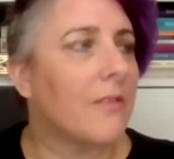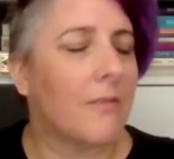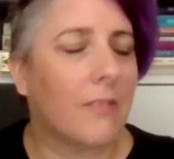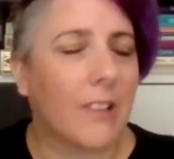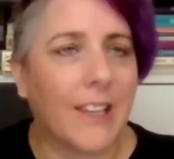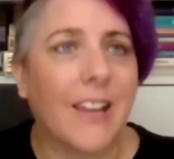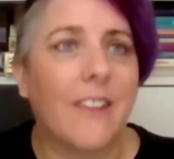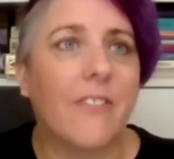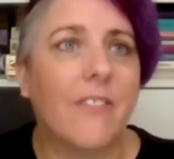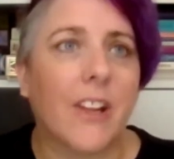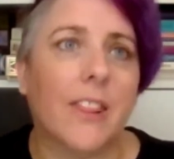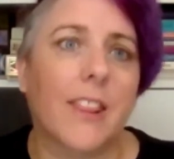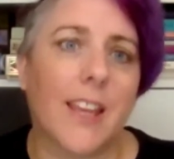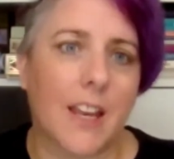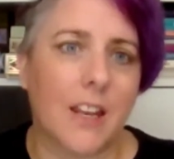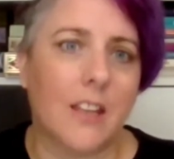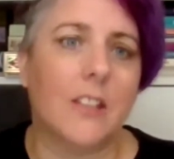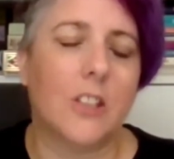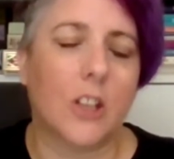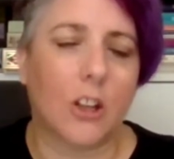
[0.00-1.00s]
living the
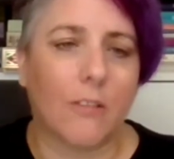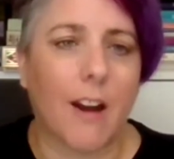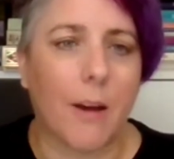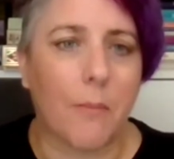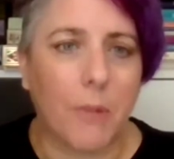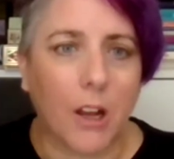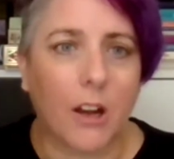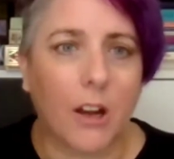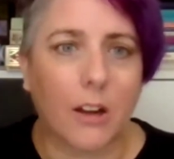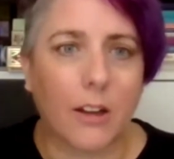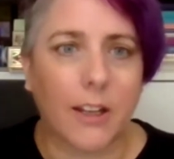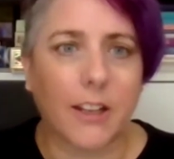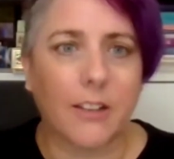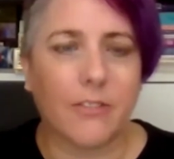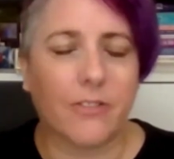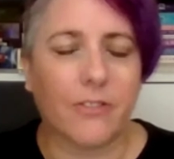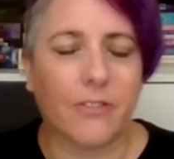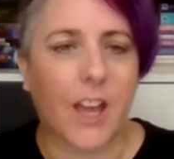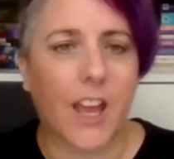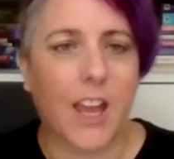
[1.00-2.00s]
Instagram
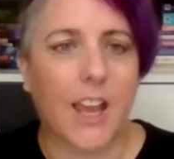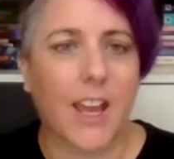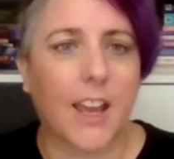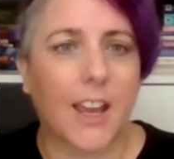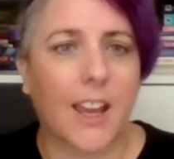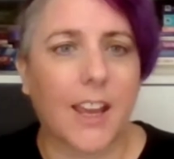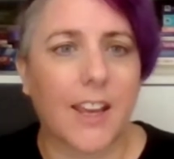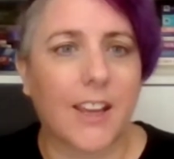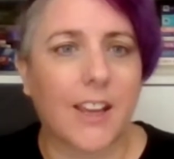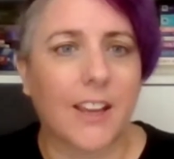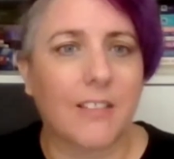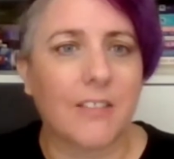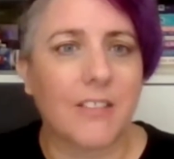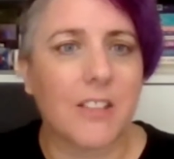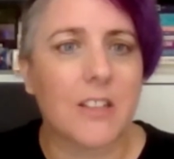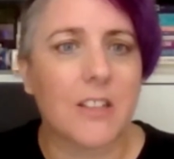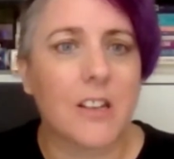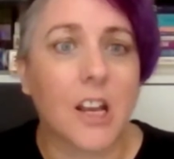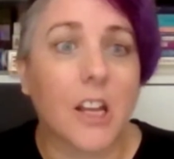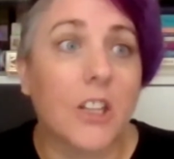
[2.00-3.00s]
life, it
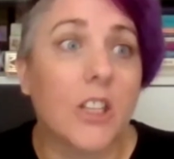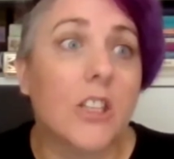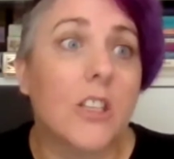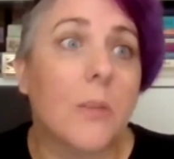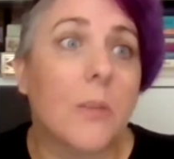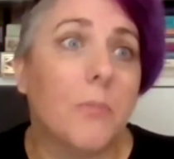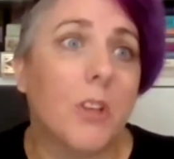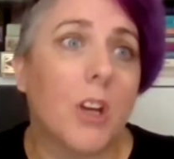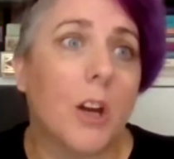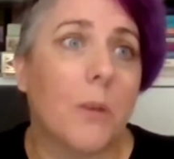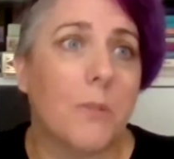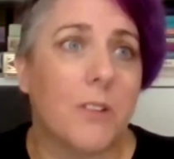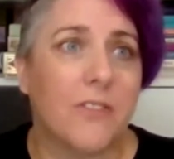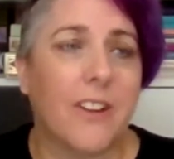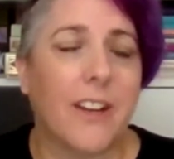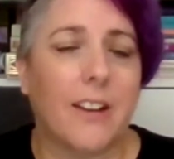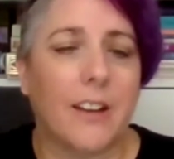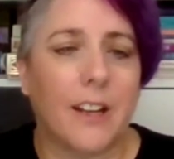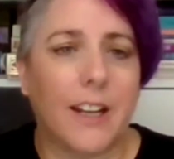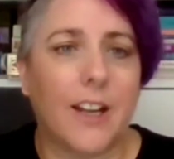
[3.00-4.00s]
can sometimes
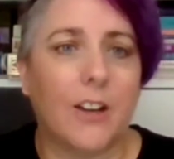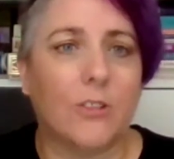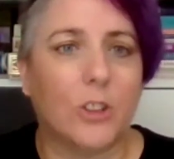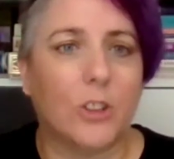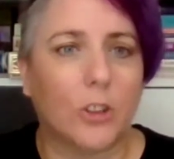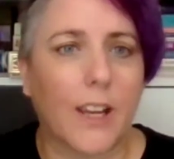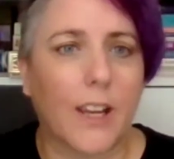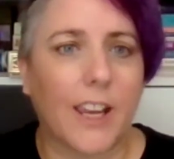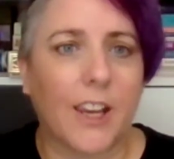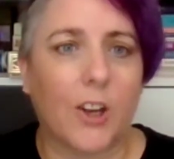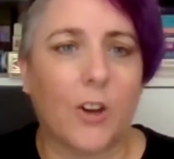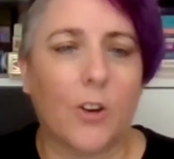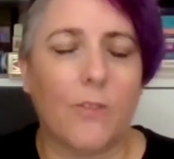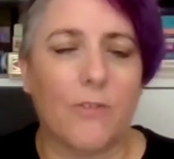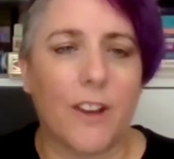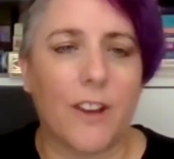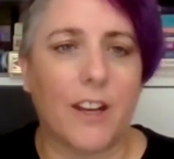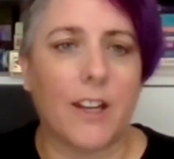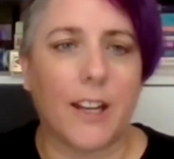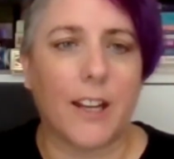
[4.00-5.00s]
feel a little tricky, or
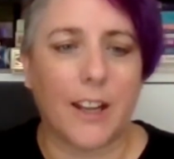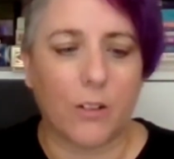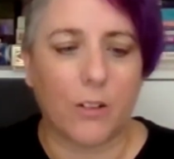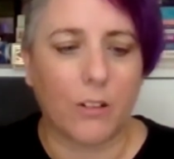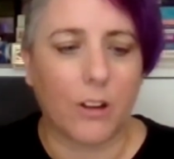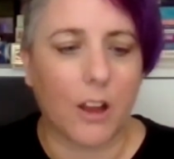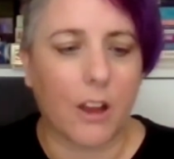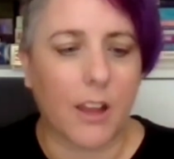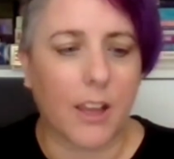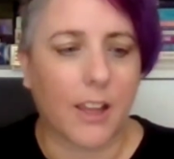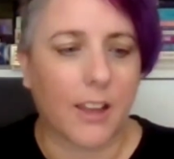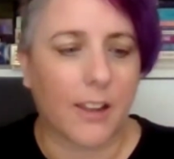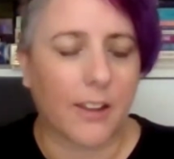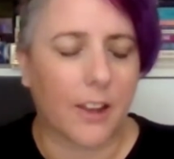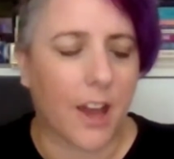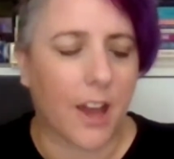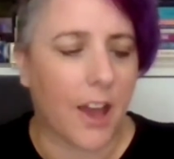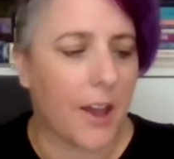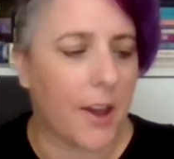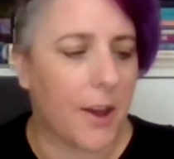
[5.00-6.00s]
feel a little like
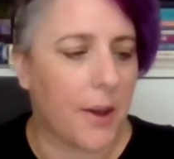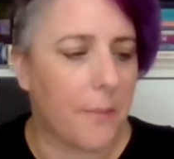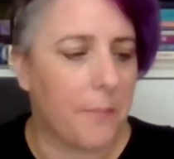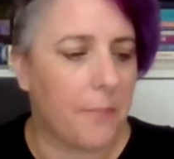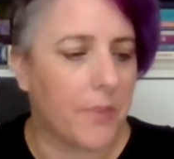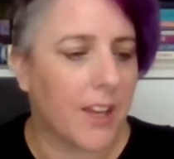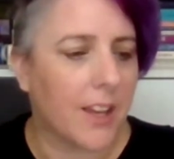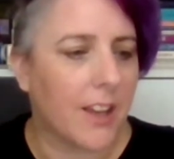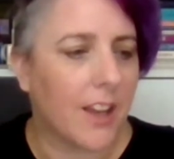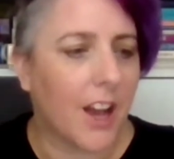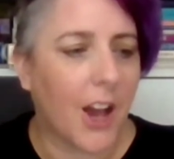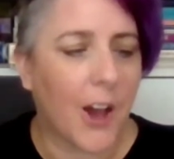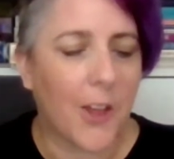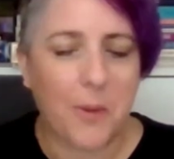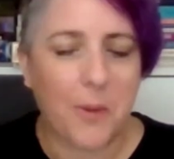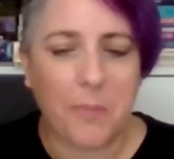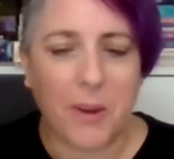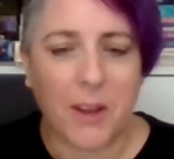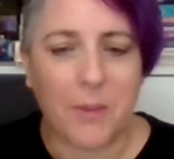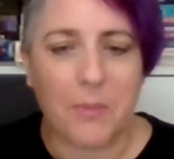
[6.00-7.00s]

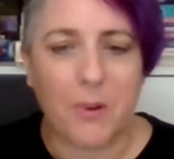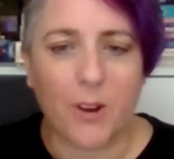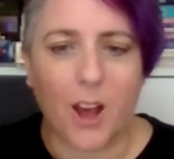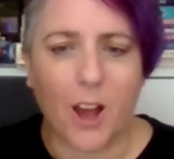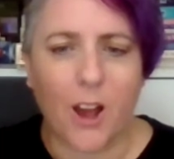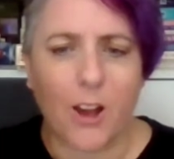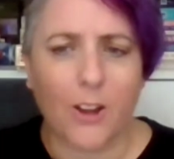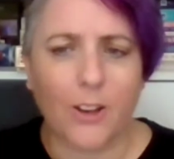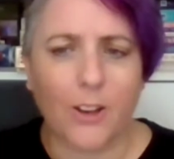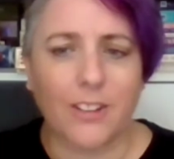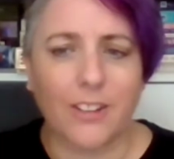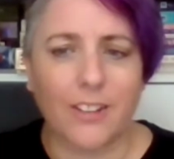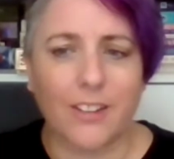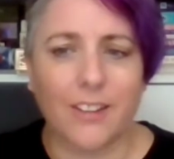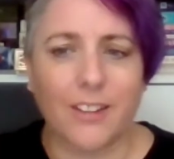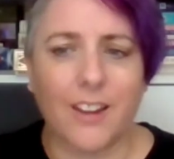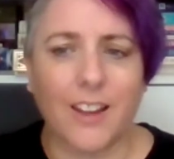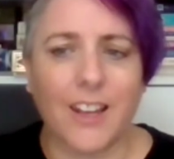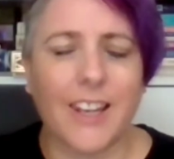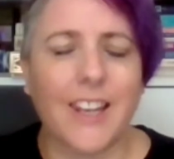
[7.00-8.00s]
other people aren't
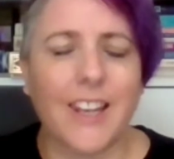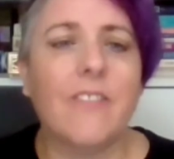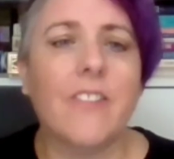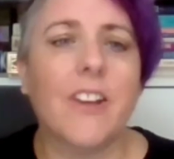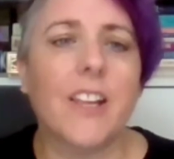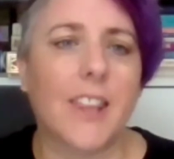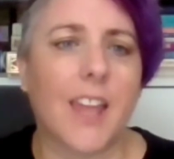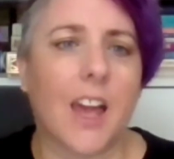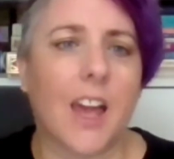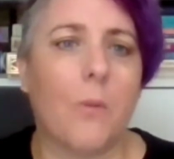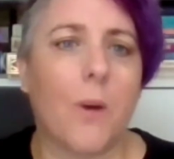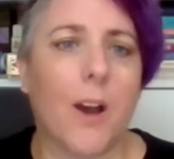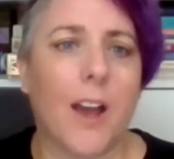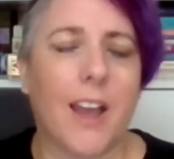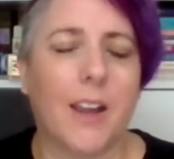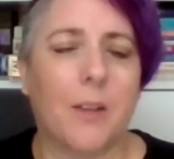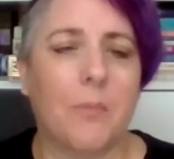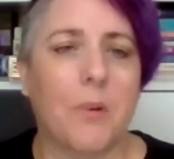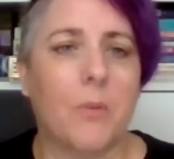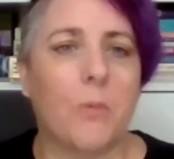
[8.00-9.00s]
living that
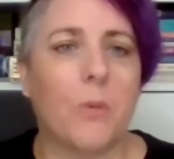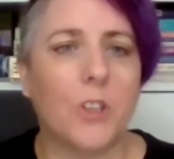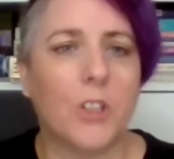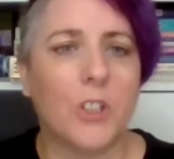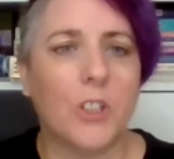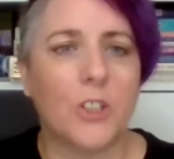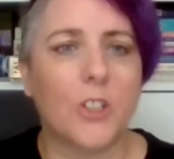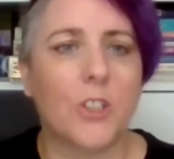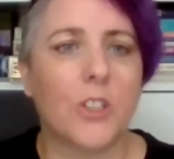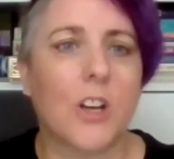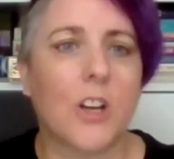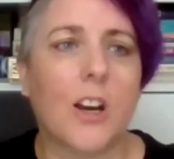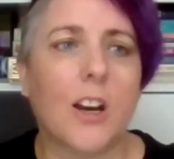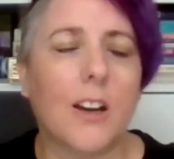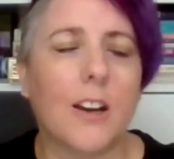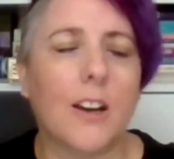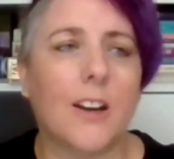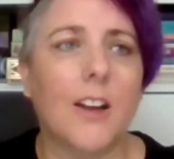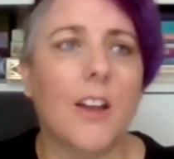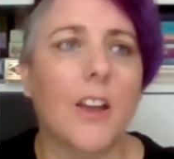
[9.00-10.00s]
way. But once you
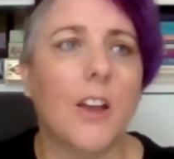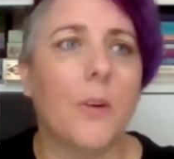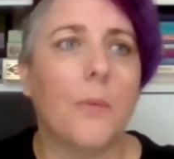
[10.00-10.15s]
start,